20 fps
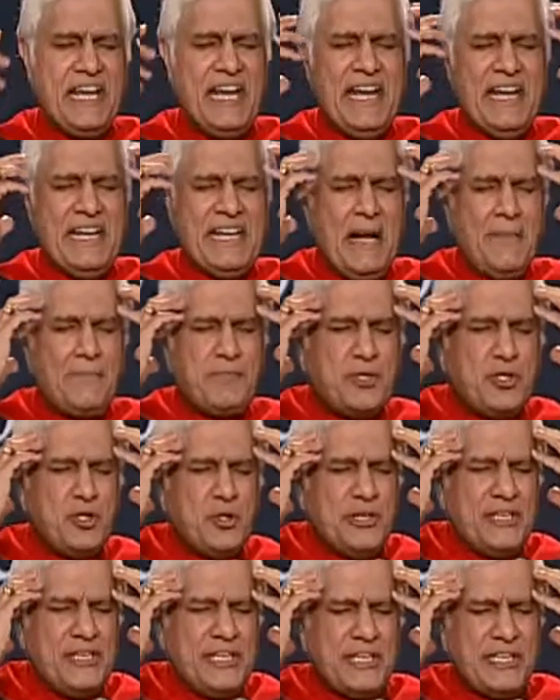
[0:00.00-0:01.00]
end up
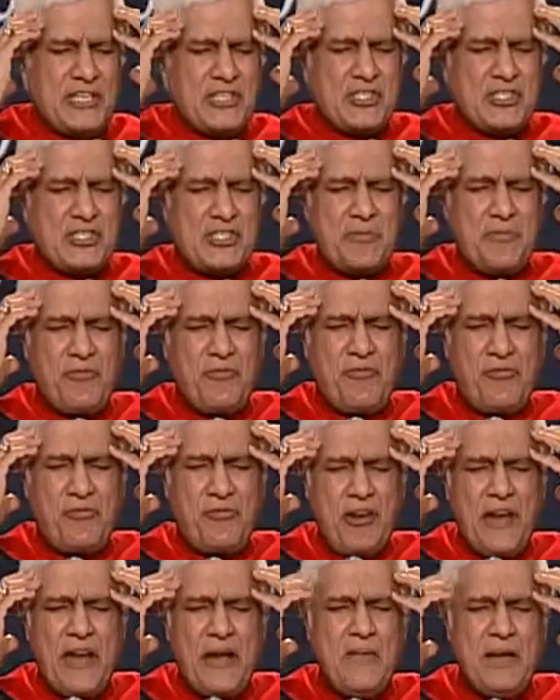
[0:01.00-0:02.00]
doing is
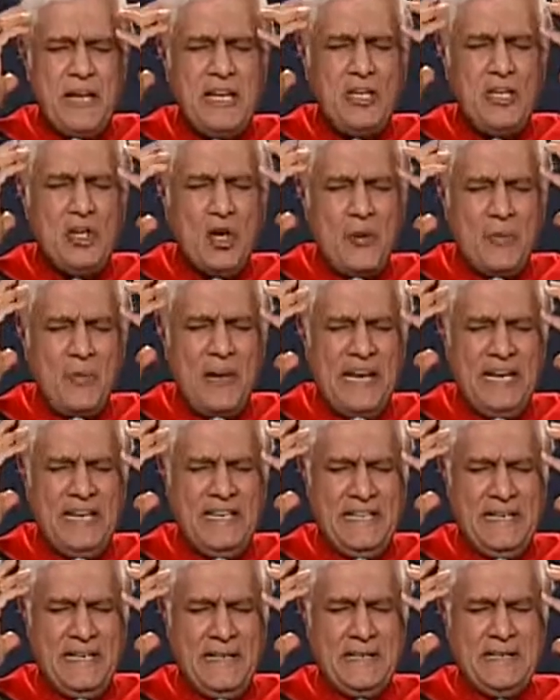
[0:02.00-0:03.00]
framing your
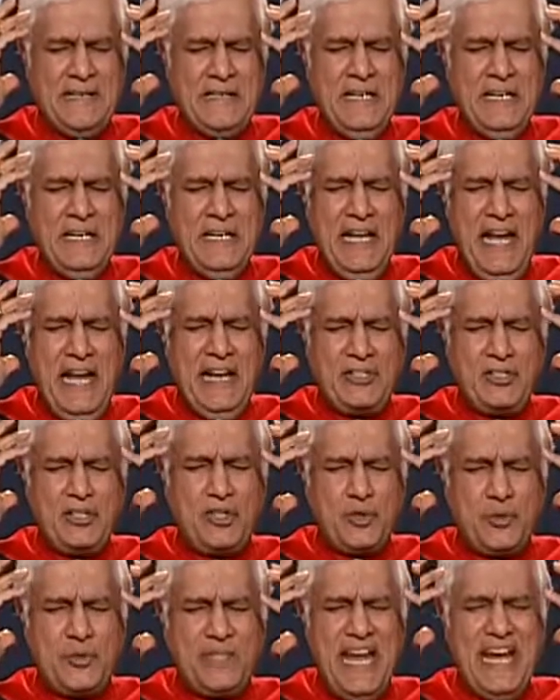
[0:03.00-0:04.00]
mind and
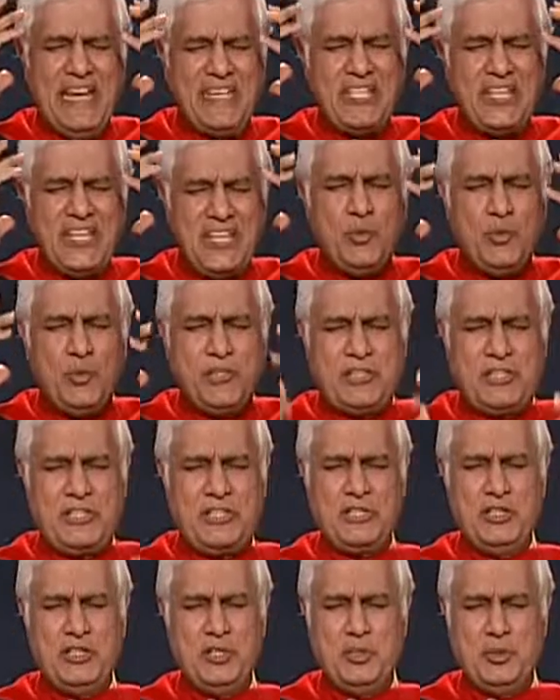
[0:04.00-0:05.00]
creating
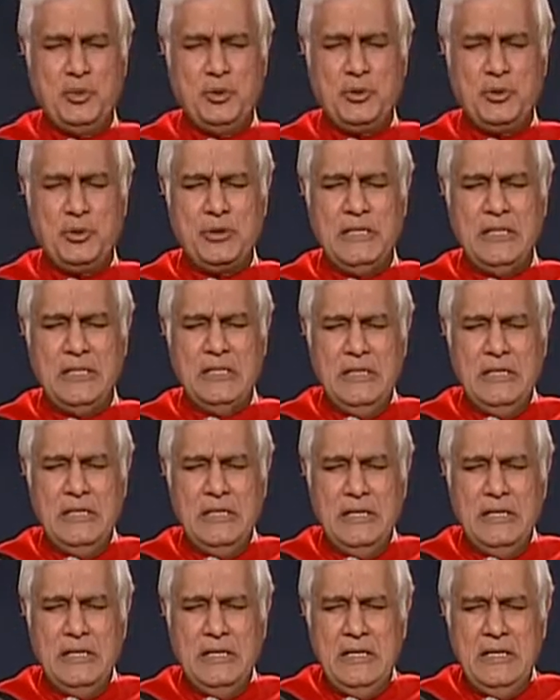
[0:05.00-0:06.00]
within you
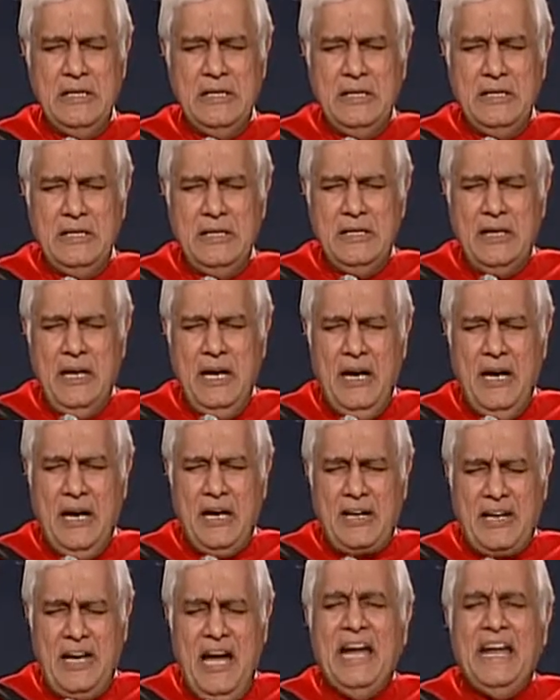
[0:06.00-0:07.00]
a
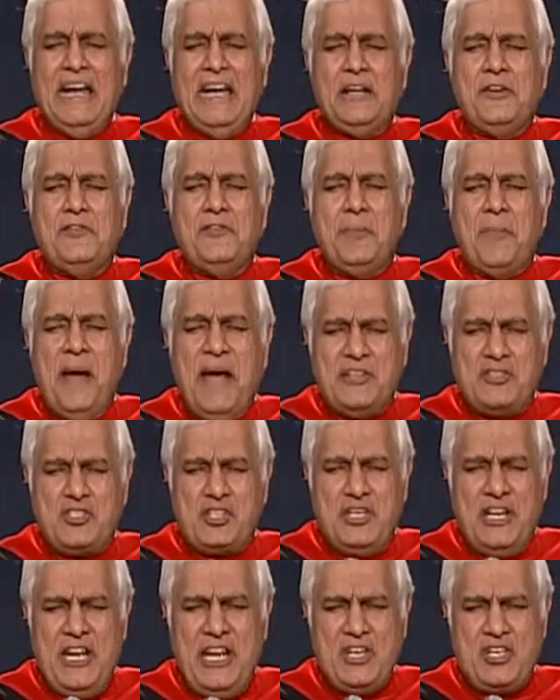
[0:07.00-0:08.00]
kind of
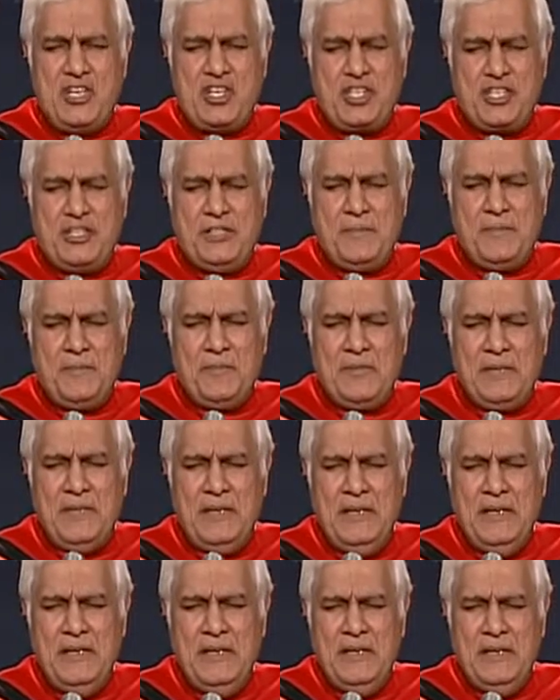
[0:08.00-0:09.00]
imagination
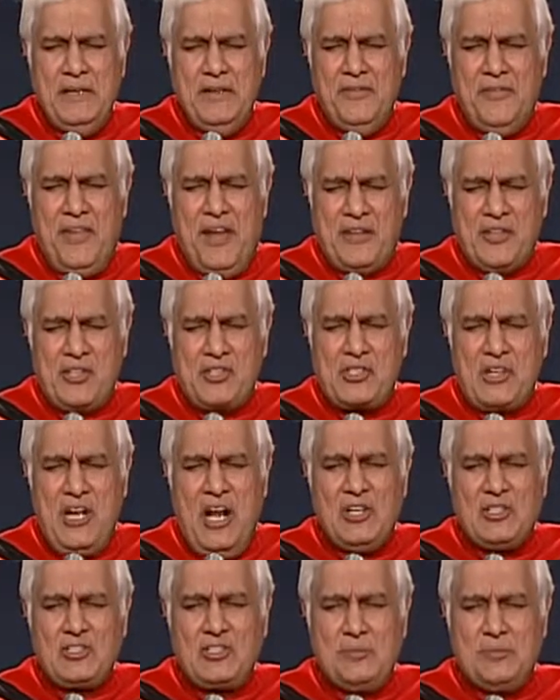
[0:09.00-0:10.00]
that is
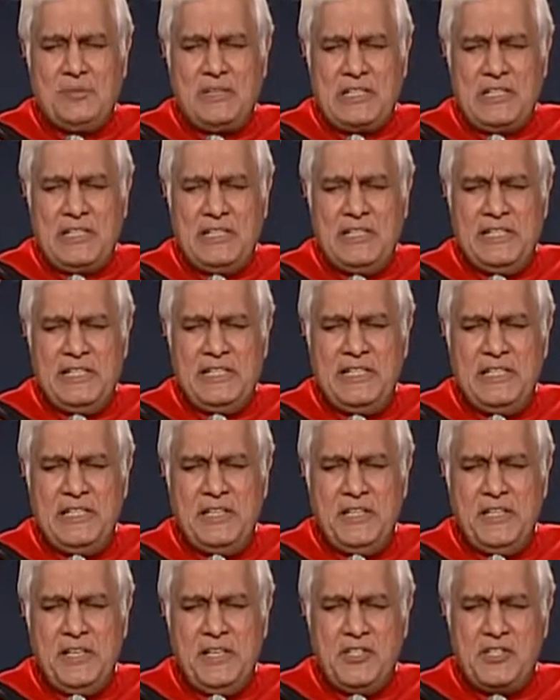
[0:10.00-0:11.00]
ultimately
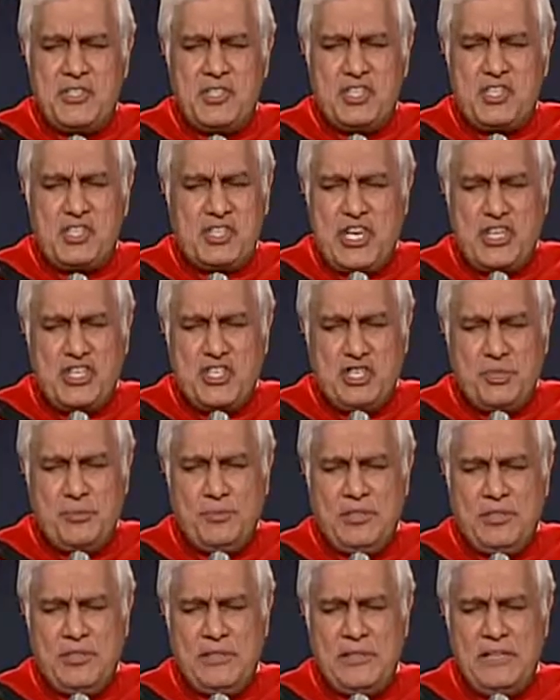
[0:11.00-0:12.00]

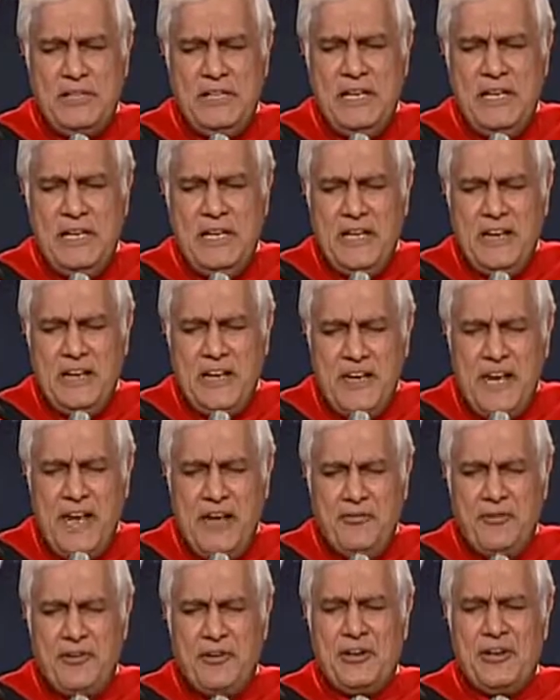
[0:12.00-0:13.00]
insatiable,
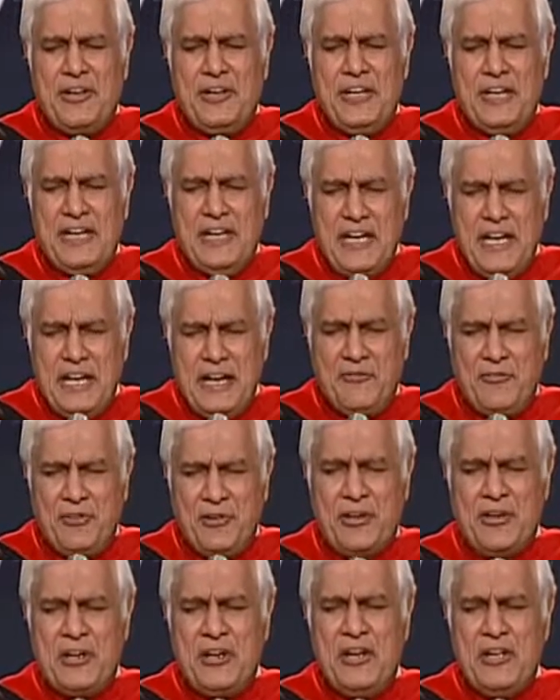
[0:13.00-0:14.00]
never,
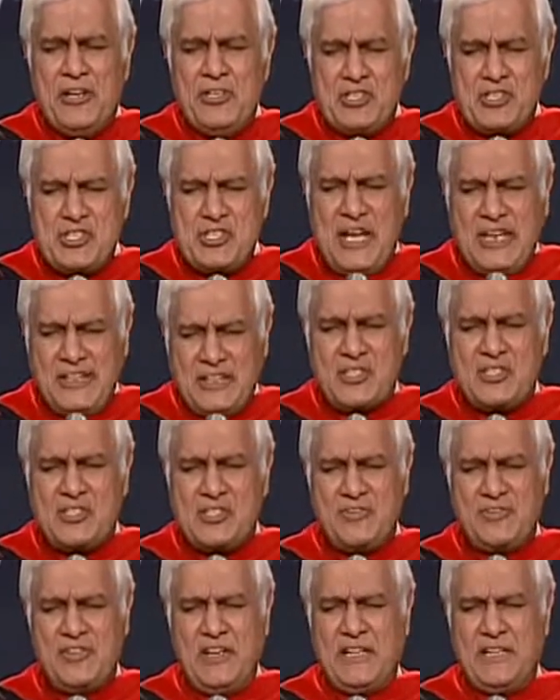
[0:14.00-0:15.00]
ever
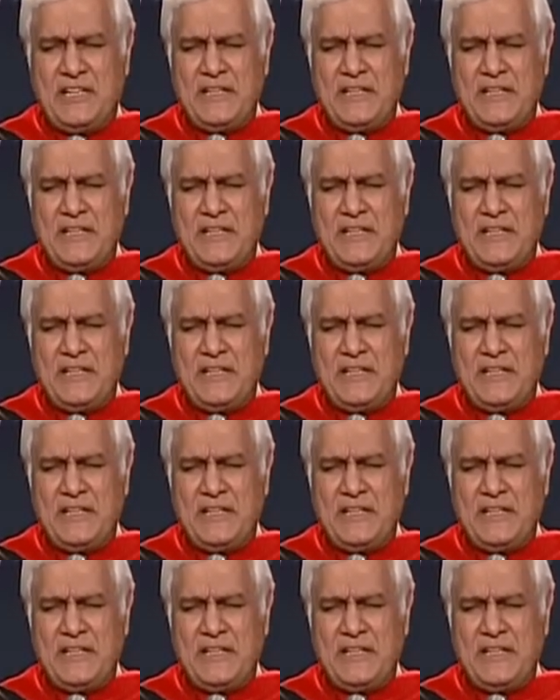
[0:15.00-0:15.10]
satisfied.